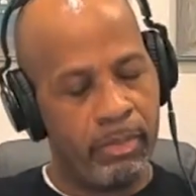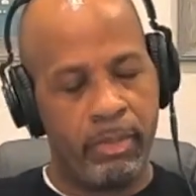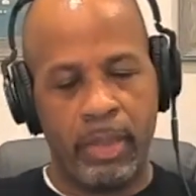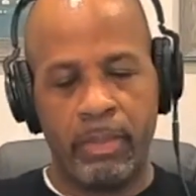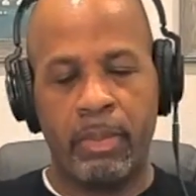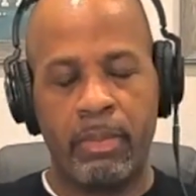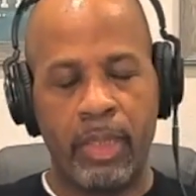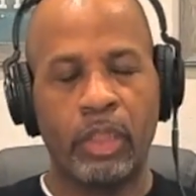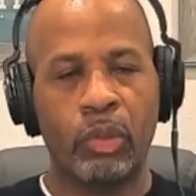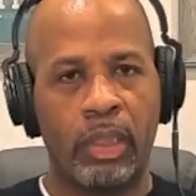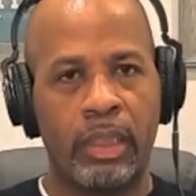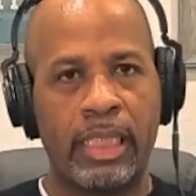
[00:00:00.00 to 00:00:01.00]
maybe make
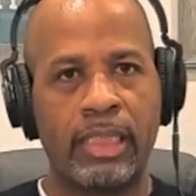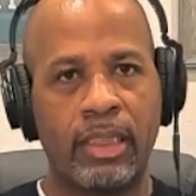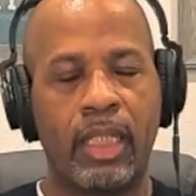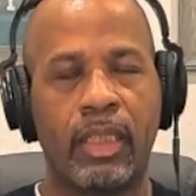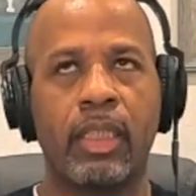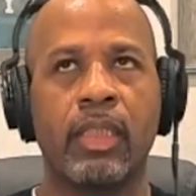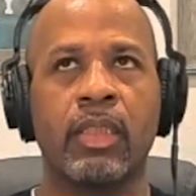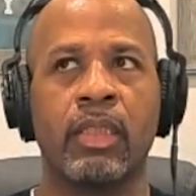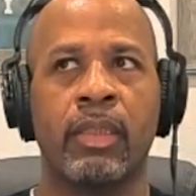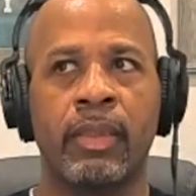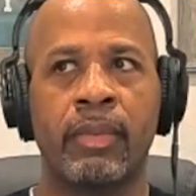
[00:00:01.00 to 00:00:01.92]
sure that I say this.